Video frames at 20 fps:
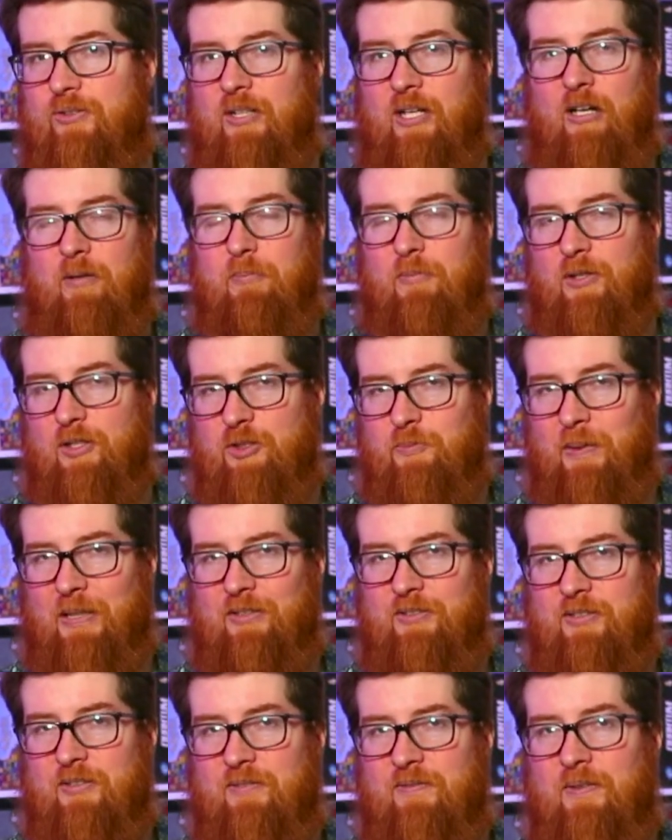They are more
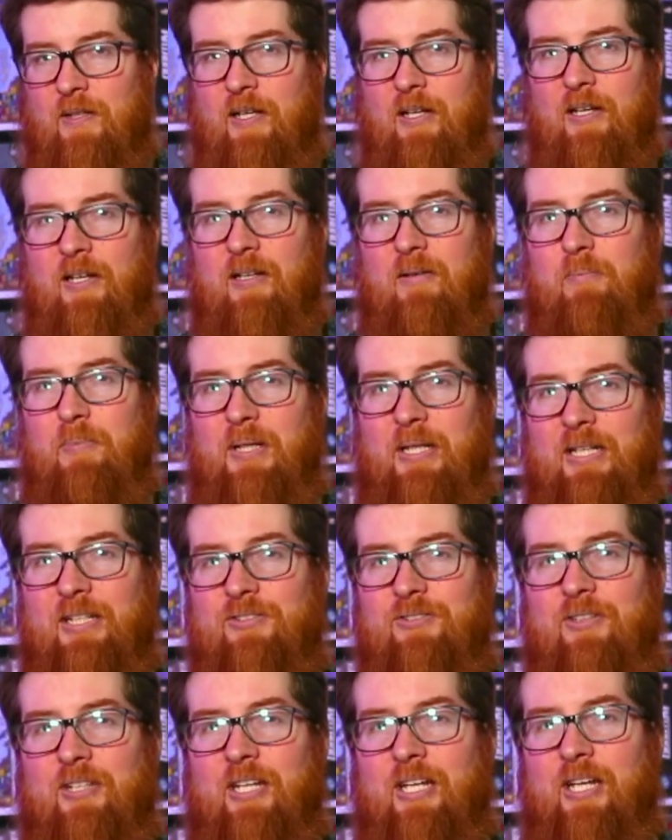expensive, but at
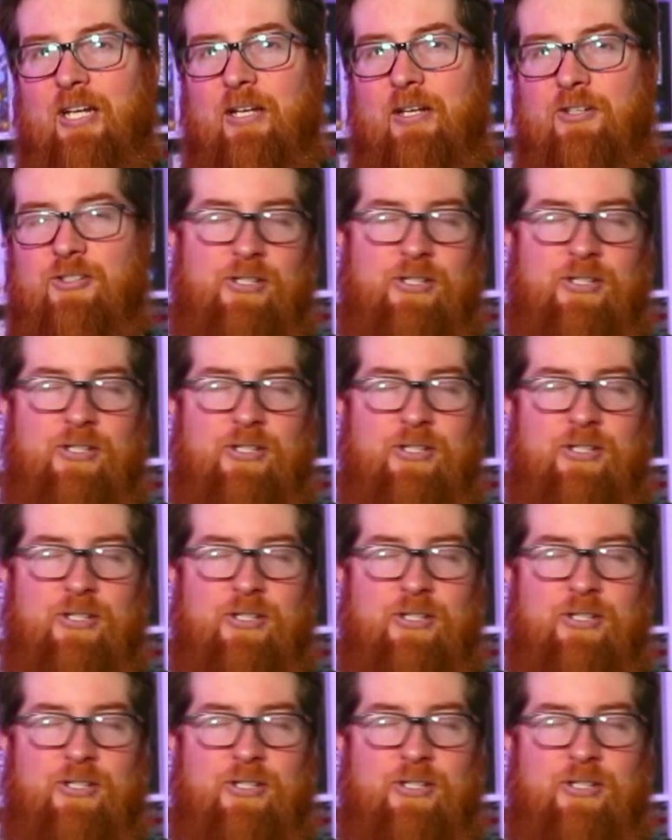least the